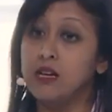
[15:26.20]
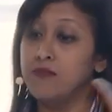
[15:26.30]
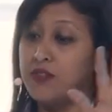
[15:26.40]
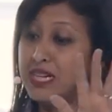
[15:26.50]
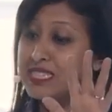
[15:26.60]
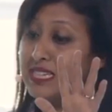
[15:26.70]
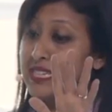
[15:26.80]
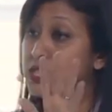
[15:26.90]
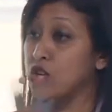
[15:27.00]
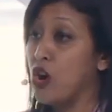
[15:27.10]

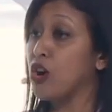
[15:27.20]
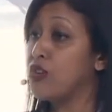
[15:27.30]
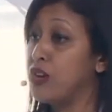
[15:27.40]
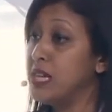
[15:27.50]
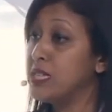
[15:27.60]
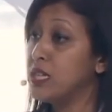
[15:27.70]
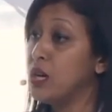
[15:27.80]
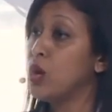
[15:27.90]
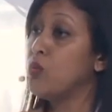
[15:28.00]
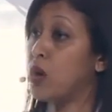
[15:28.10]
versus concrete,
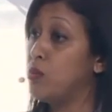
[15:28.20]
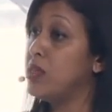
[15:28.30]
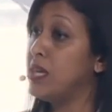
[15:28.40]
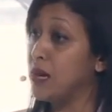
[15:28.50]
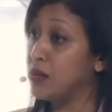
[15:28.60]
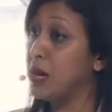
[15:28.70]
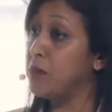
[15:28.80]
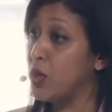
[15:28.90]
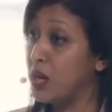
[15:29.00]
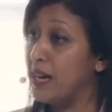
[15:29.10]
what would the
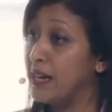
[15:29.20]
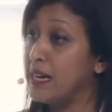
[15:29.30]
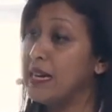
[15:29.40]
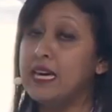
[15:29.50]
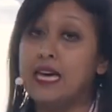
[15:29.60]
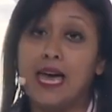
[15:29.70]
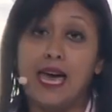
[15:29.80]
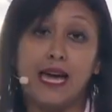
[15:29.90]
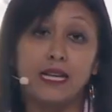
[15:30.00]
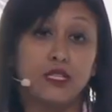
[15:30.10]
outcome look like?
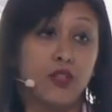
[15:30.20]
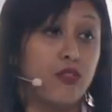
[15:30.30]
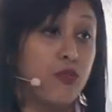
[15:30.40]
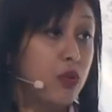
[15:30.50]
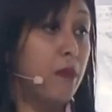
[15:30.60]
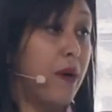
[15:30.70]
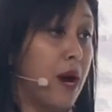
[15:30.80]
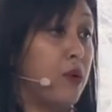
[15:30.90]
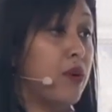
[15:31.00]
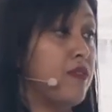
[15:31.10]
And through the
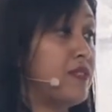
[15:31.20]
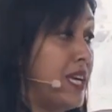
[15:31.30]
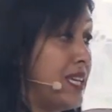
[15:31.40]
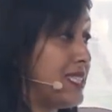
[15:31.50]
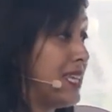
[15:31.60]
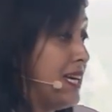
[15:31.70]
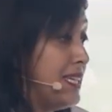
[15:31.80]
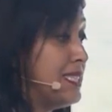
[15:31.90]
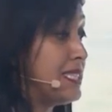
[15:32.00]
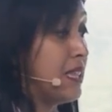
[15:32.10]
power of data
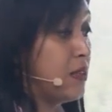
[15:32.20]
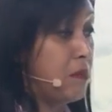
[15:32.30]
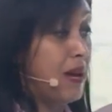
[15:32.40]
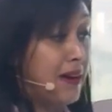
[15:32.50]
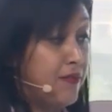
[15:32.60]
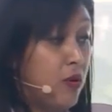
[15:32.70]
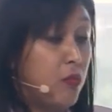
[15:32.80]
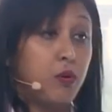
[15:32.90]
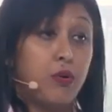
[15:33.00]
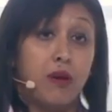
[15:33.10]
science and the
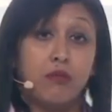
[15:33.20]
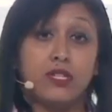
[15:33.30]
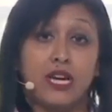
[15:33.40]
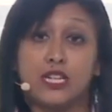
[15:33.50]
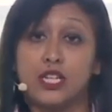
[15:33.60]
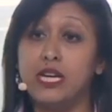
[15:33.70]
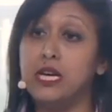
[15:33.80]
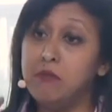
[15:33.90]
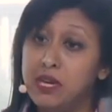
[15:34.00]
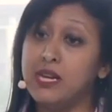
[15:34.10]
platform, we were able to actually
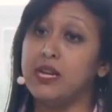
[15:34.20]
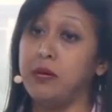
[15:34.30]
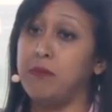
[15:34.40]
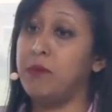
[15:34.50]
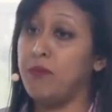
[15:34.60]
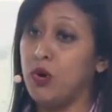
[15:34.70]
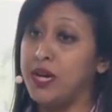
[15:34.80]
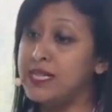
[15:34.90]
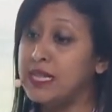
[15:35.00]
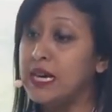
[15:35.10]
immediately
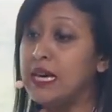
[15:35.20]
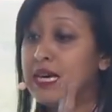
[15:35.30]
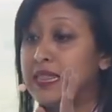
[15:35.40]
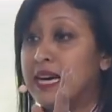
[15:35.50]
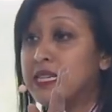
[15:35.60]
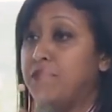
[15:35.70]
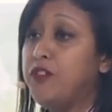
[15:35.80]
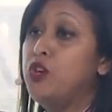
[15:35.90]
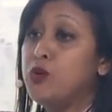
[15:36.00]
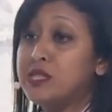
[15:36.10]
pinpoint that if
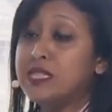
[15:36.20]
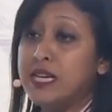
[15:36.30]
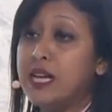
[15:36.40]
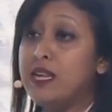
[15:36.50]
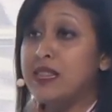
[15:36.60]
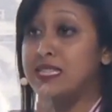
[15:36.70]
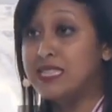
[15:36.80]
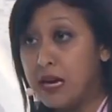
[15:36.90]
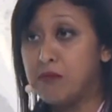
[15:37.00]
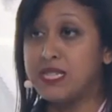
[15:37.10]
you use steel in the
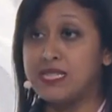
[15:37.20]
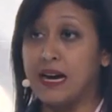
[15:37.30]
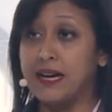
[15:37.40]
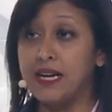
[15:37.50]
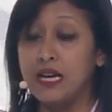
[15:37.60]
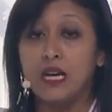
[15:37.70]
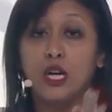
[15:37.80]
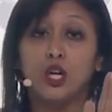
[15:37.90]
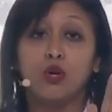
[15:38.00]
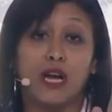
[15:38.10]
same design,
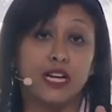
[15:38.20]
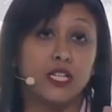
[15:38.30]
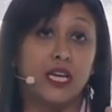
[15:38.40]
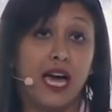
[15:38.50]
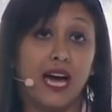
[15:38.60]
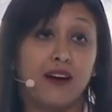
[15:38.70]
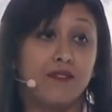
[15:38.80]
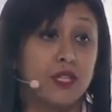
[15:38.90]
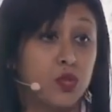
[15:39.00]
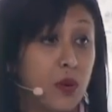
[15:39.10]
you'd actually
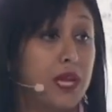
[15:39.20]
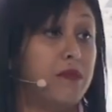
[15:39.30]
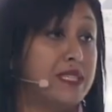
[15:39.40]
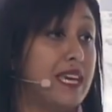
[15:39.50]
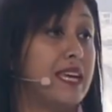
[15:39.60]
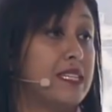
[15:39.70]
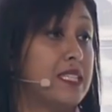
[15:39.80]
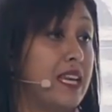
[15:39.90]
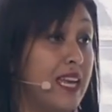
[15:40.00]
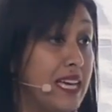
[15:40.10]
have
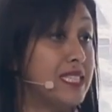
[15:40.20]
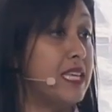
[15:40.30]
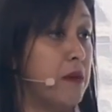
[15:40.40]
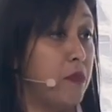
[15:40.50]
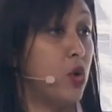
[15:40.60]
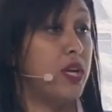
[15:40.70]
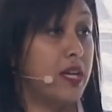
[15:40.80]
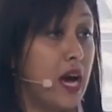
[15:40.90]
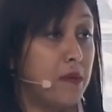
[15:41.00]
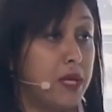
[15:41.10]
20% less embodied
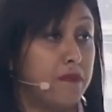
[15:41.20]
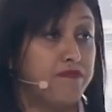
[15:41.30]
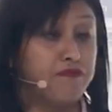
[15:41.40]
carbon,